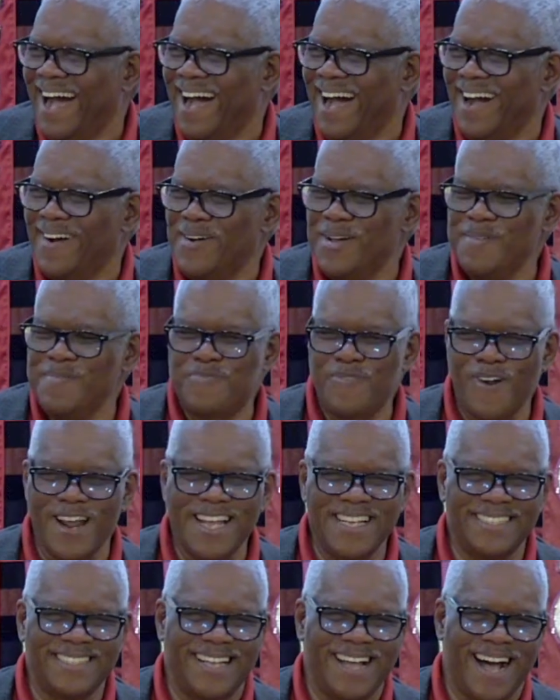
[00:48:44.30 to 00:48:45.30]
we
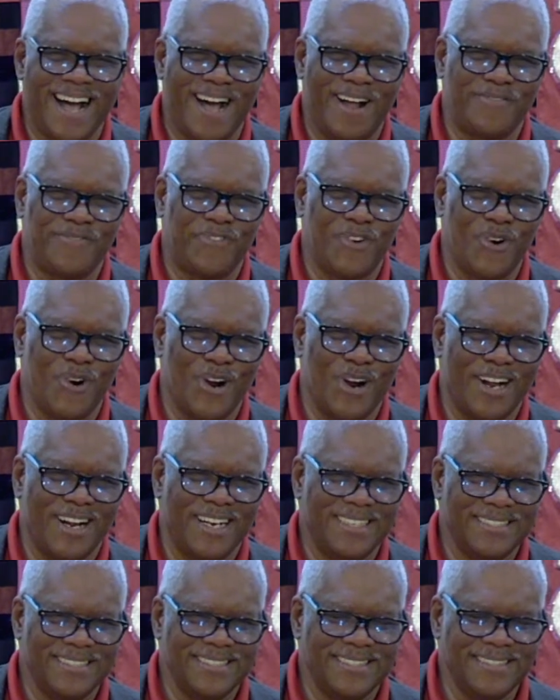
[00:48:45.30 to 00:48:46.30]
praise God for
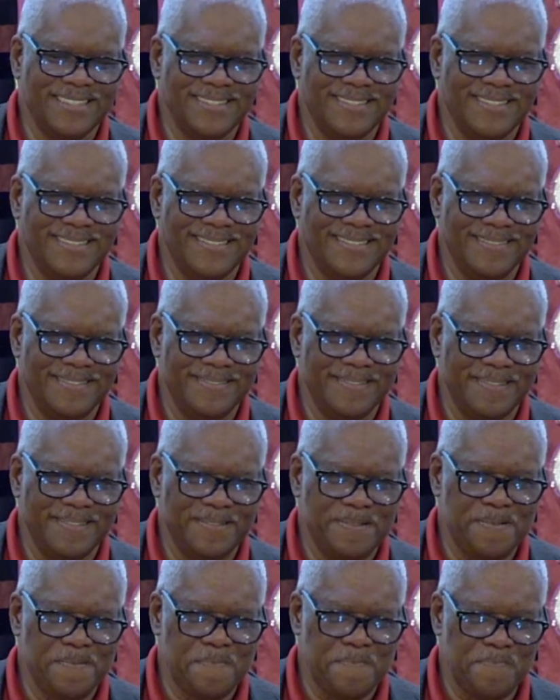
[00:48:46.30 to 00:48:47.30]
her.
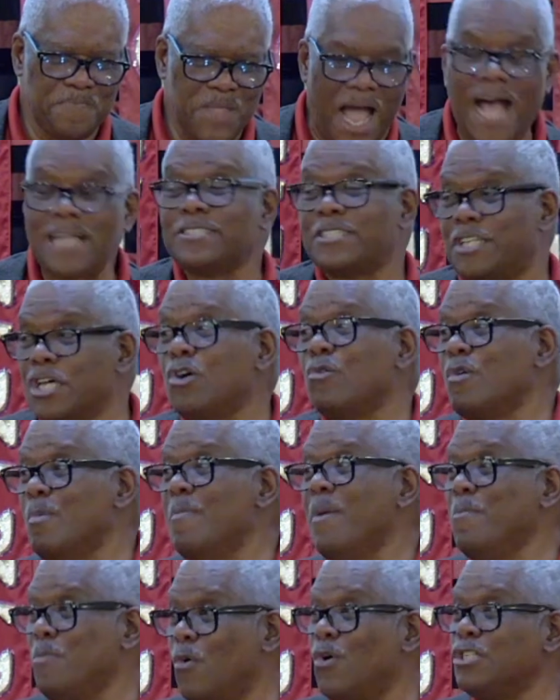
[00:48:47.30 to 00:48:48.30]
I still
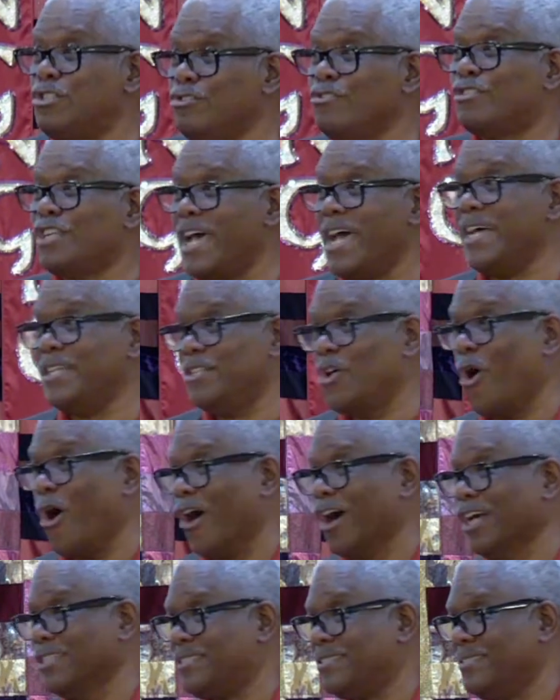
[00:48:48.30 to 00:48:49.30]
remember what you said,
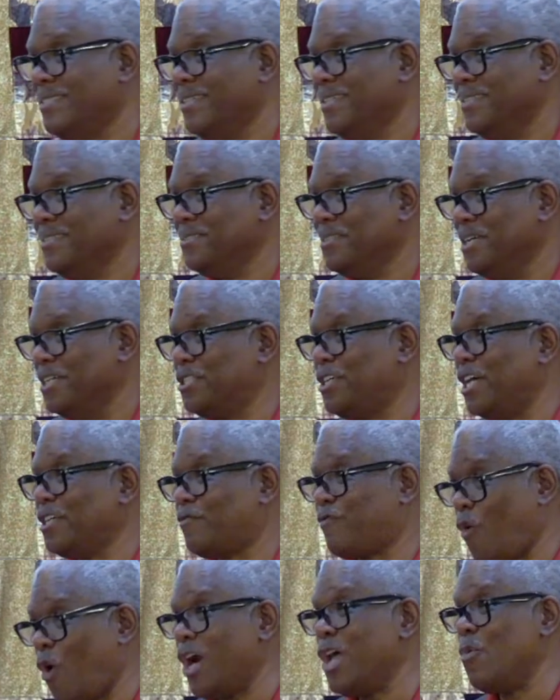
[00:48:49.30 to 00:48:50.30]
Doris. It's just
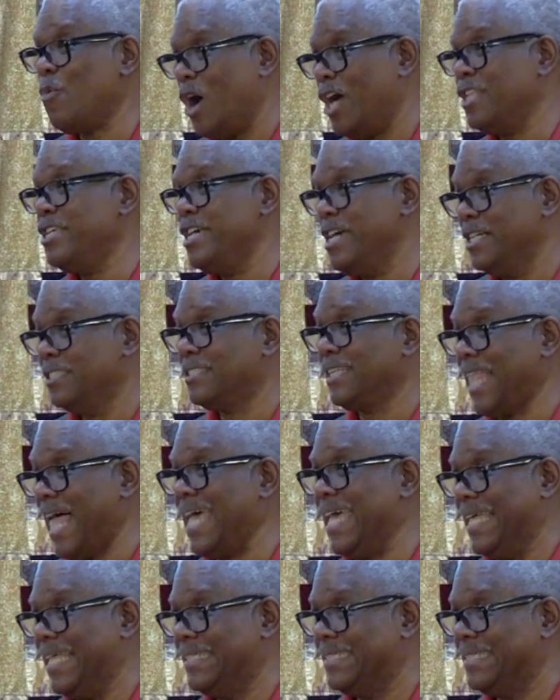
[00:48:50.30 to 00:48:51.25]
41 years late.